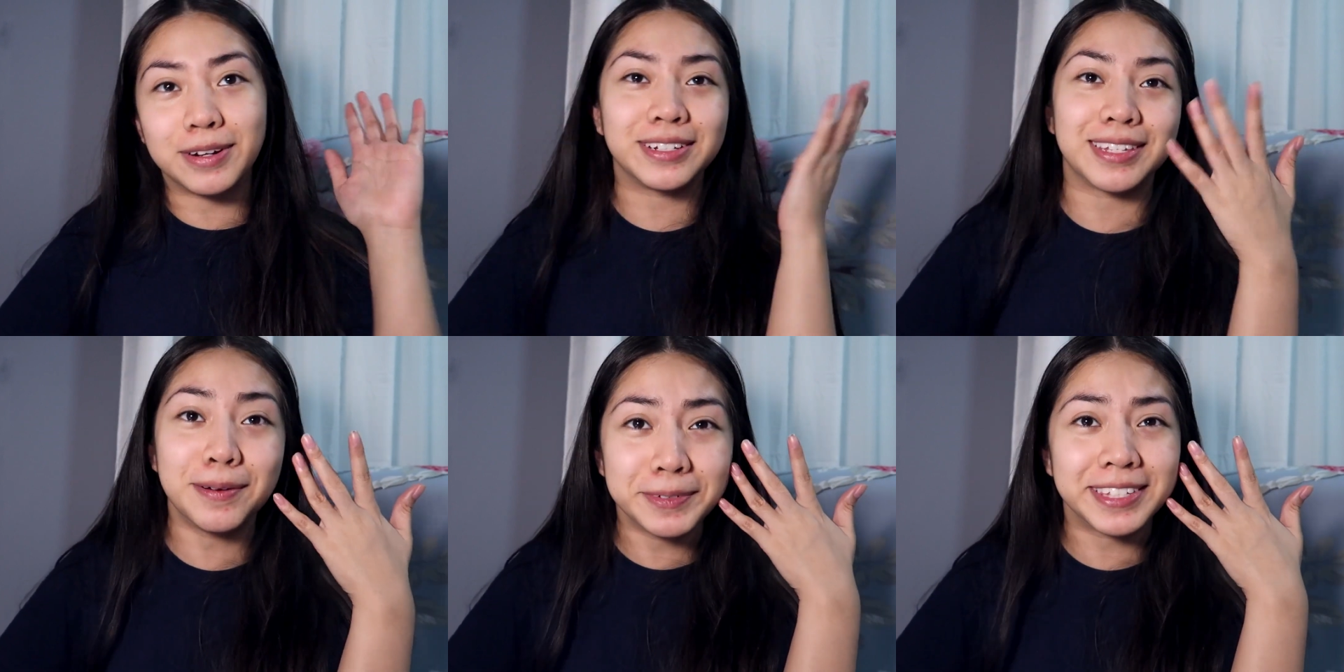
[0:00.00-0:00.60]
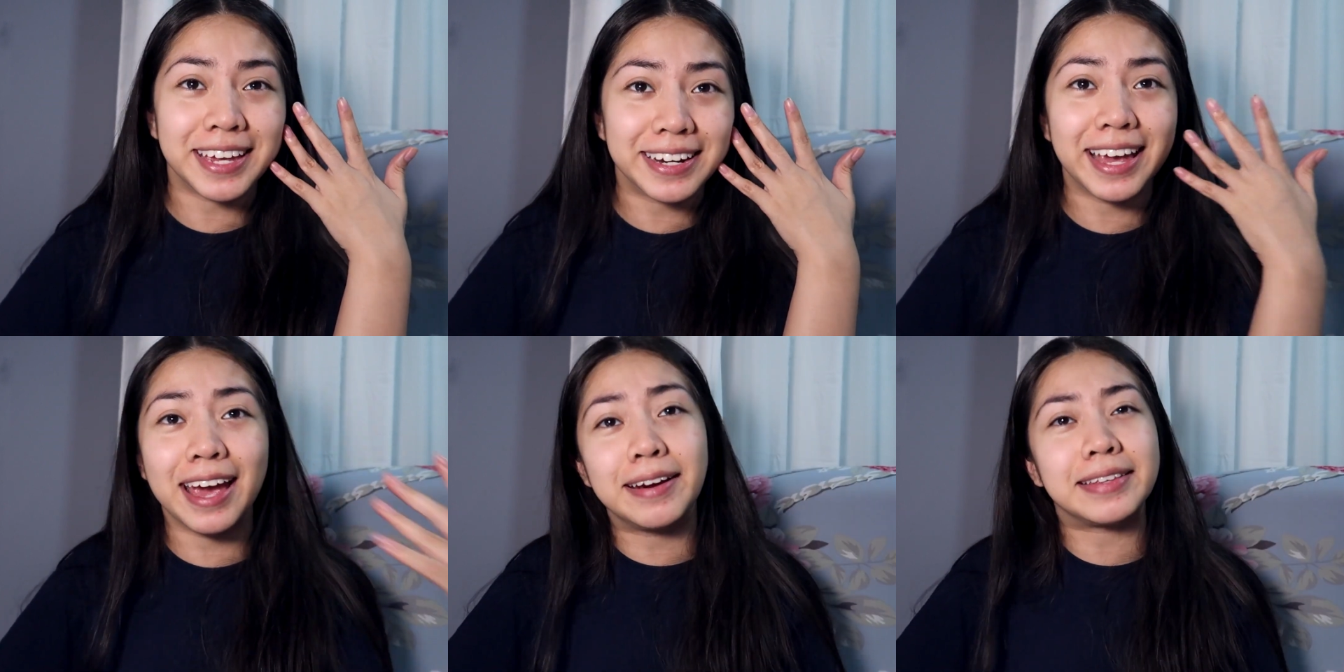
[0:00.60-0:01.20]
there's some
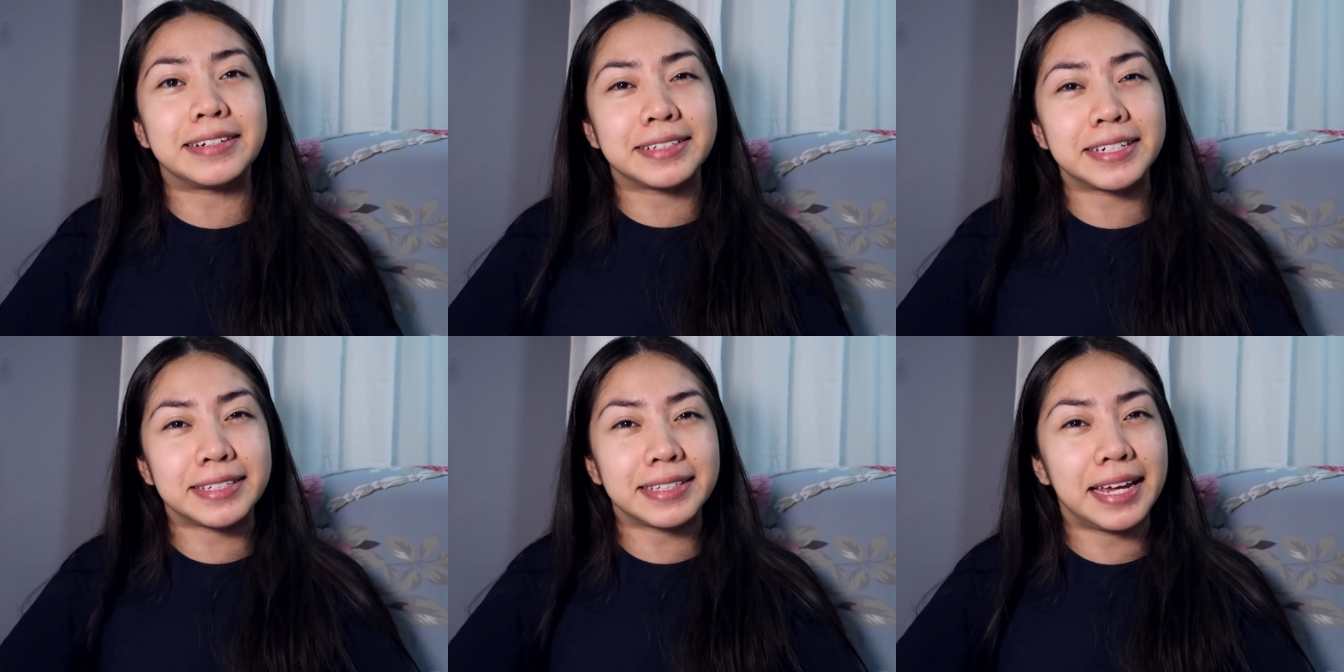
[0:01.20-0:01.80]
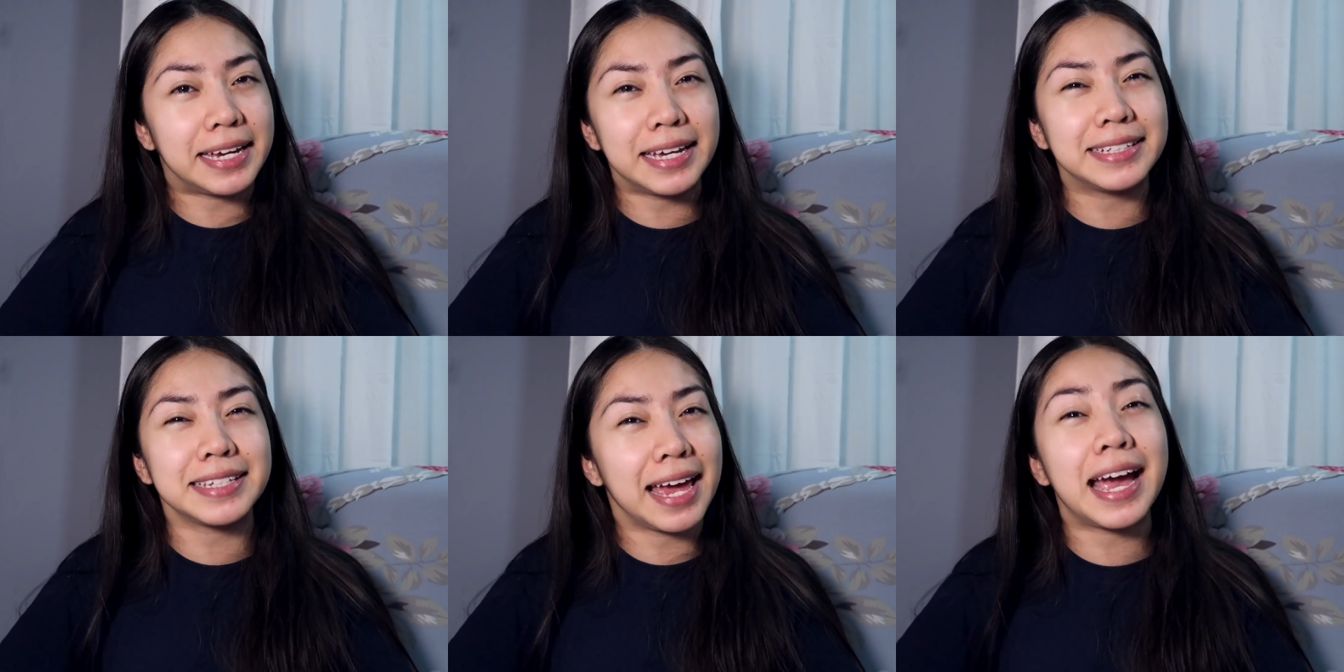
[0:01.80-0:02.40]
skincare, there's just like,
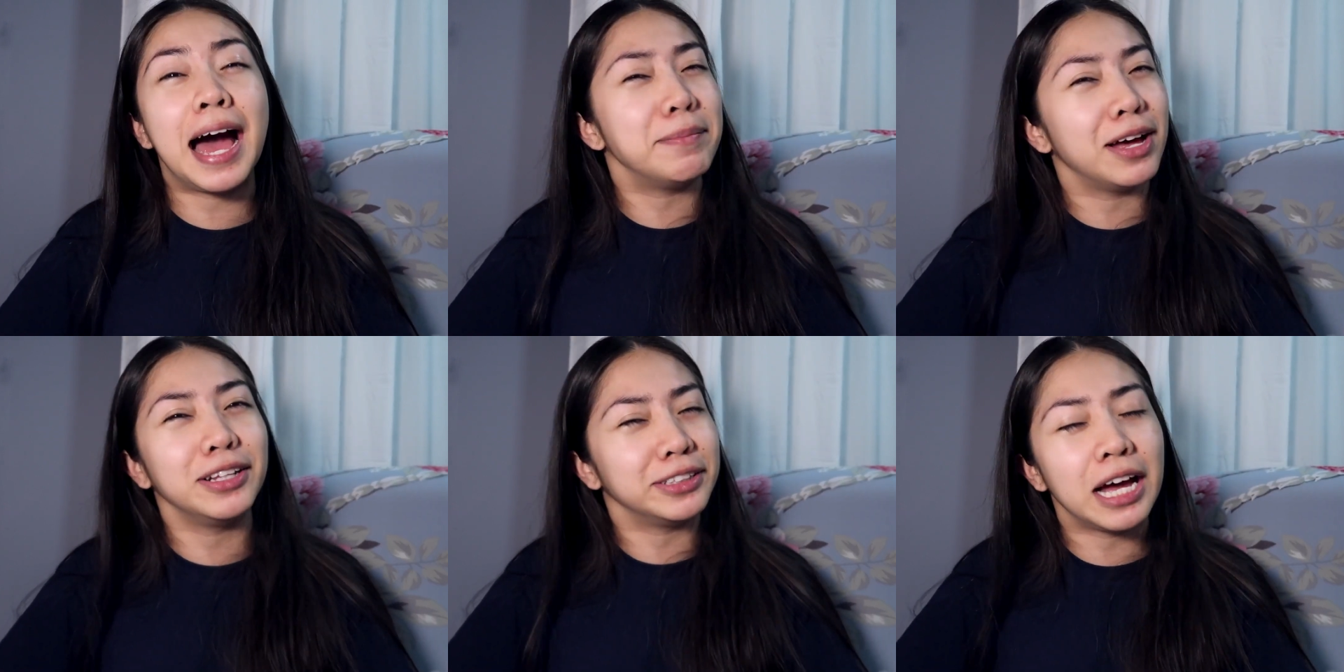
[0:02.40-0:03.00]
it's like I'm not,